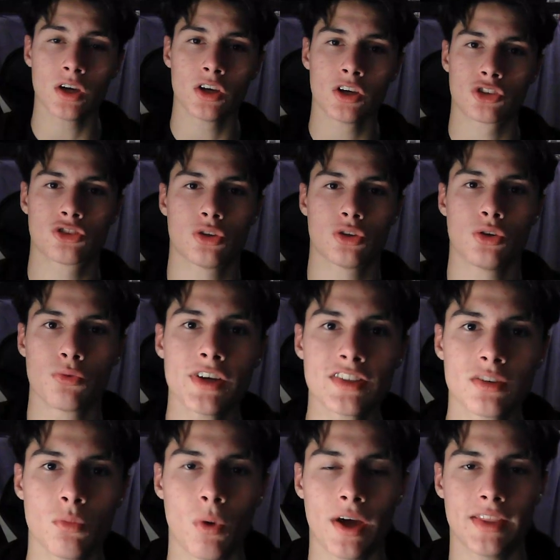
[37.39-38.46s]
So the
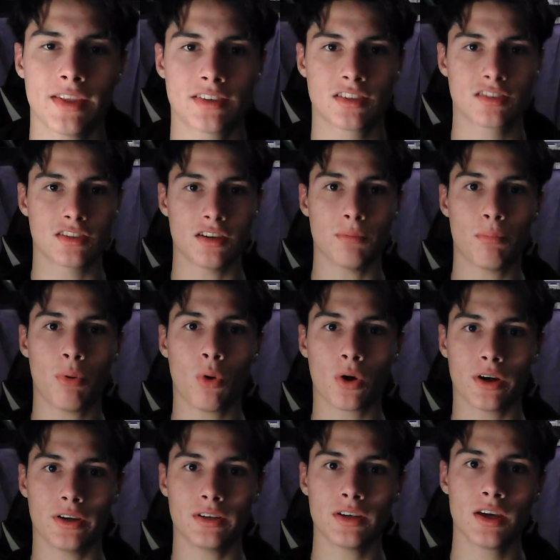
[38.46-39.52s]
reason why this is
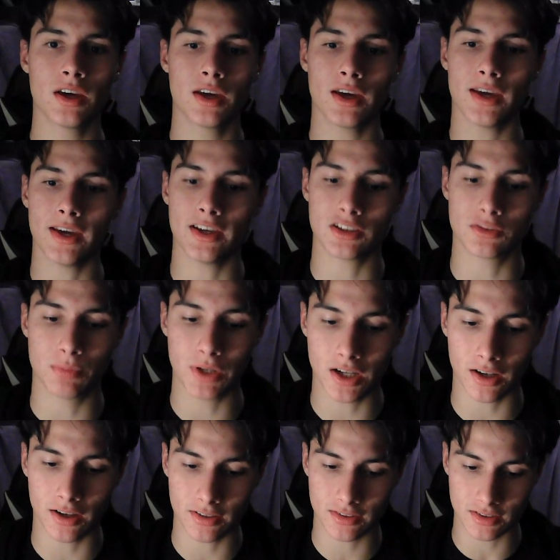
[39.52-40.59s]
important is
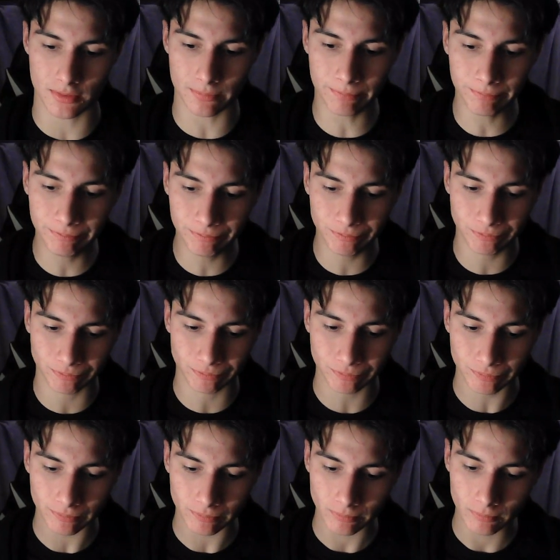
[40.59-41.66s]
because
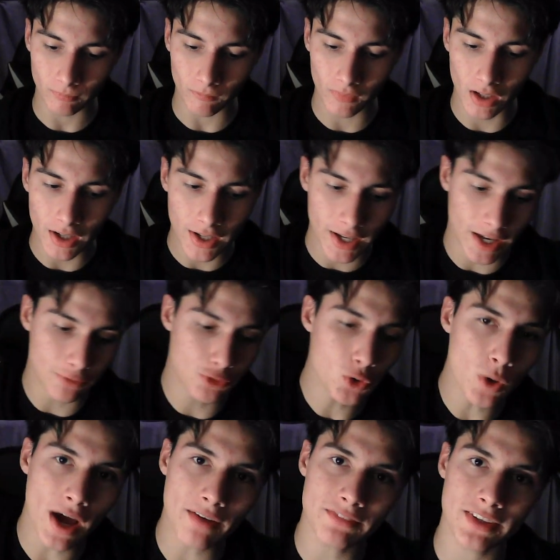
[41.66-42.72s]
if you
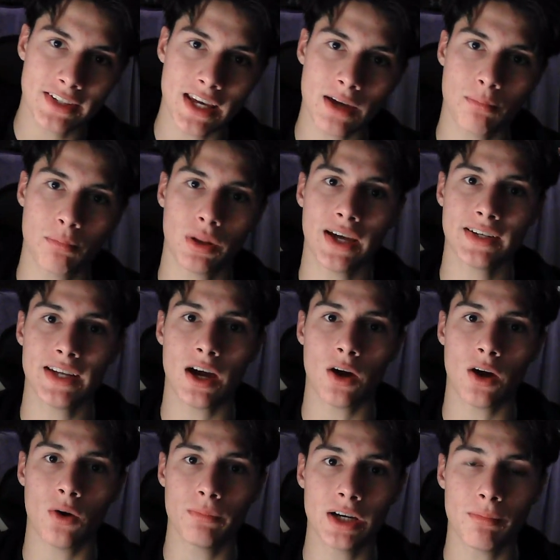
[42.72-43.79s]
have the day planned
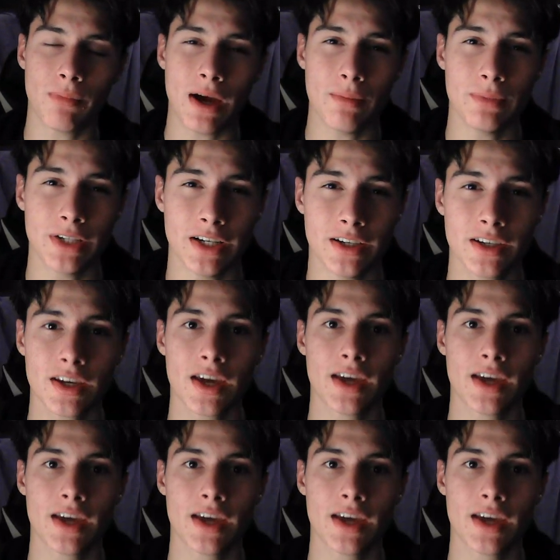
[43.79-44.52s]
out minute by minute,